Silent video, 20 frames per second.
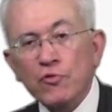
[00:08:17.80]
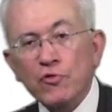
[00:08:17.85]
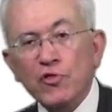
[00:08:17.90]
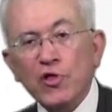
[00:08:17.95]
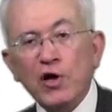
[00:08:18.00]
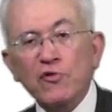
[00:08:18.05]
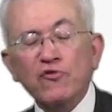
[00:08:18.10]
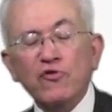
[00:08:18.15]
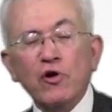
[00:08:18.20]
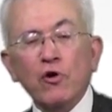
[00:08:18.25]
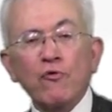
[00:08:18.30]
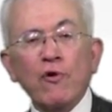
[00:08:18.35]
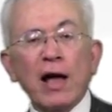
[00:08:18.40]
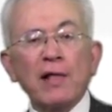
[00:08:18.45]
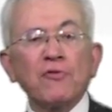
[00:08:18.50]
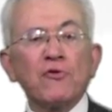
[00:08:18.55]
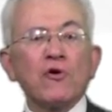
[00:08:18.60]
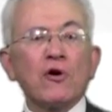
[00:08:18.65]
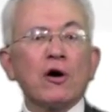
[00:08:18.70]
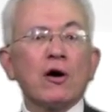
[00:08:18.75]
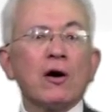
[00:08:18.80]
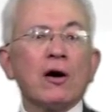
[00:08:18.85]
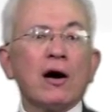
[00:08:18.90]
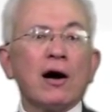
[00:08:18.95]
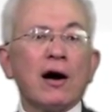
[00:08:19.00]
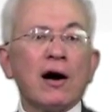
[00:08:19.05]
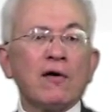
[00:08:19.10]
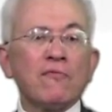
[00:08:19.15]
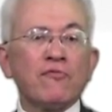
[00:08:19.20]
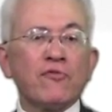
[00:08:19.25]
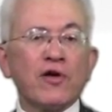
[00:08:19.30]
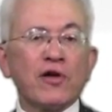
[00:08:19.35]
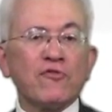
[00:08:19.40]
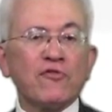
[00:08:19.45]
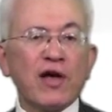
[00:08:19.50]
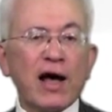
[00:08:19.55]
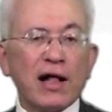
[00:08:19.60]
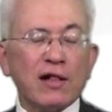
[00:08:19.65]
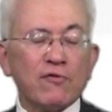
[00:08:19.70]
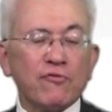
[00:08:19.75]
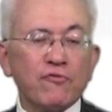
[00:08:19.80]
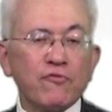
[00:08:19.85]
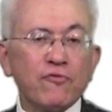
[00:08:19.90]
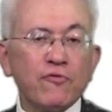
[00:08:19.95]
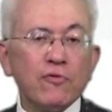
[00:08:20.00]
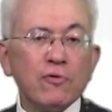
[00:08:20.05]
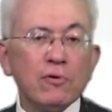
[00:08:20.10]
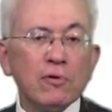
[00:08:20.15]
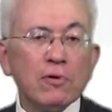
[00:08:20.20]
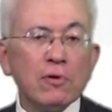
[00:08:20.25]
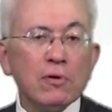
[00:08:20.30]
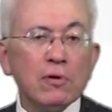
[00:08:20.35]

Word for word: The surrender of the self